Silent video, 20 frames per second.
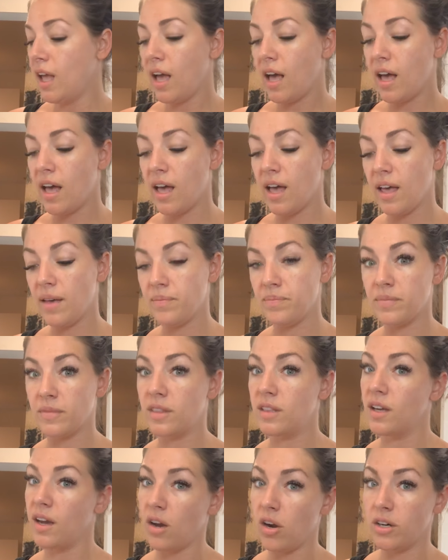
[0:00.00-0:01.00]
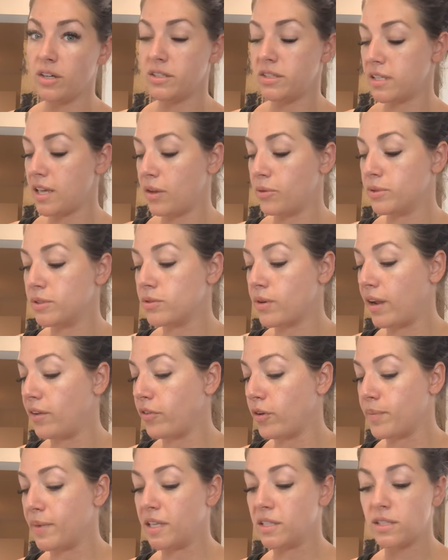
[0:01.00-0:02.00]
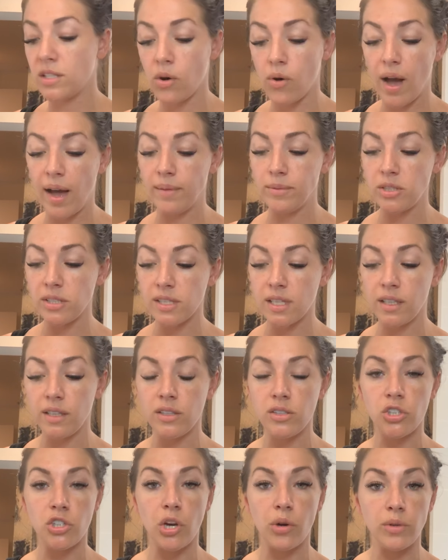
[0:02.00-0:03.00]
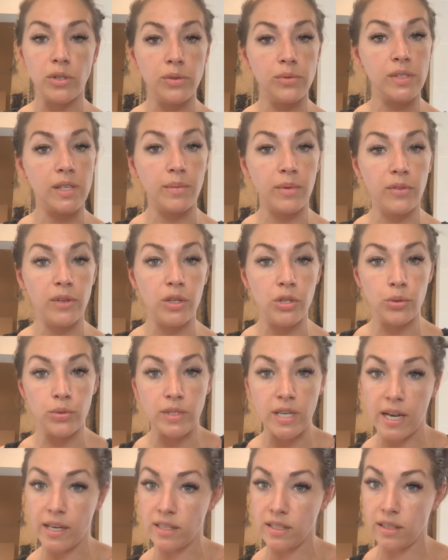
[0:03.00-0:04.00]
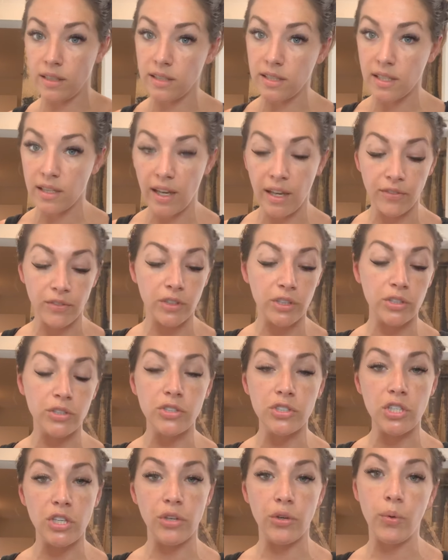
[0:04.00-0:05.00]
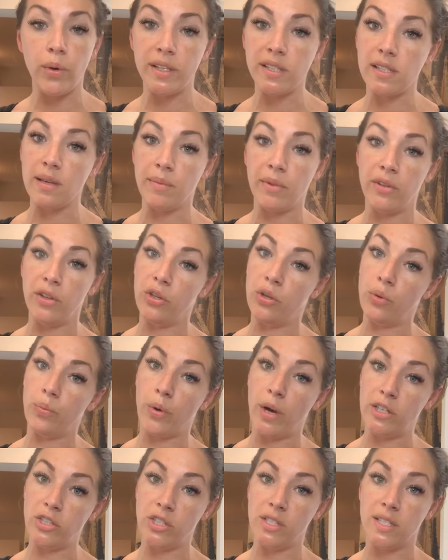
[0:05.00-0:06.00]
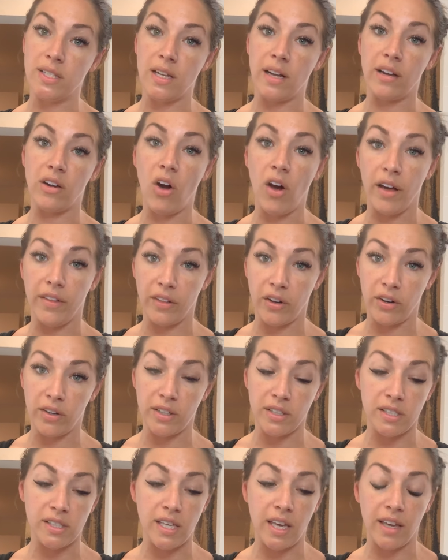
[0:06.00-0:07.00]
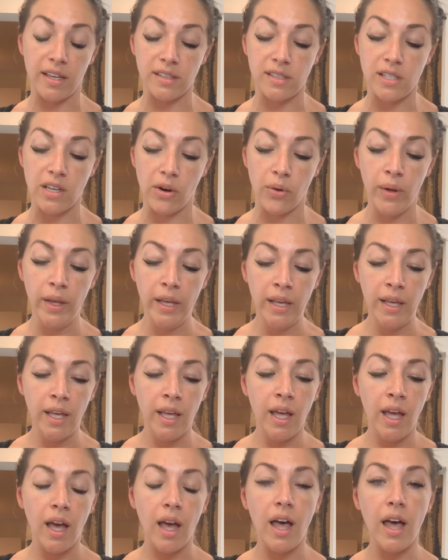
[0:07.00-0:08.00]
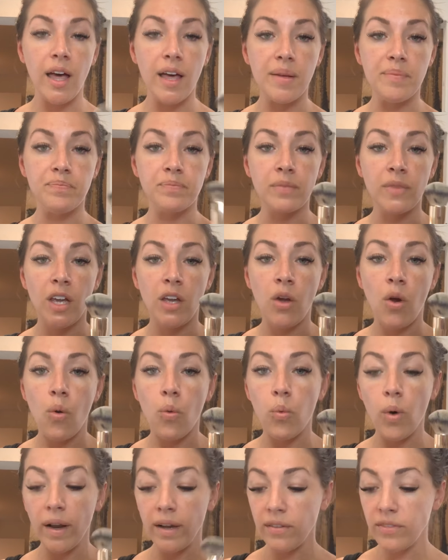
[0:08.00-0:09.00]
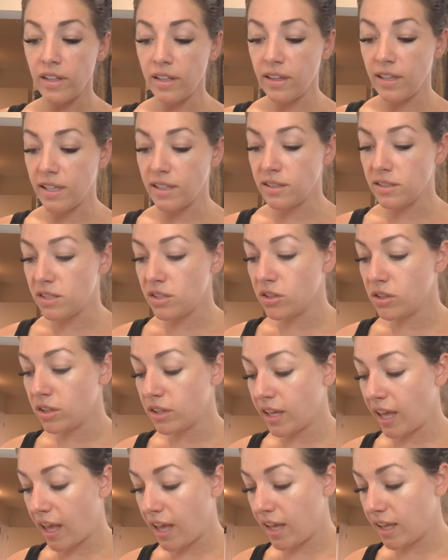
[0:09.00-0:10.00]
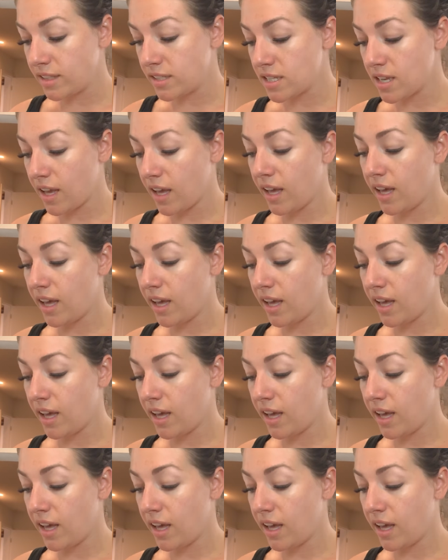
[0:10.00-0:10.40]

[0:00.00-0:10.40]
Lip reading: the artist kit was right for me. So I'm just going to show you some of the new techniques that I've learned too with some of the new brushes that I got in the artist kit. So one of the things you'll get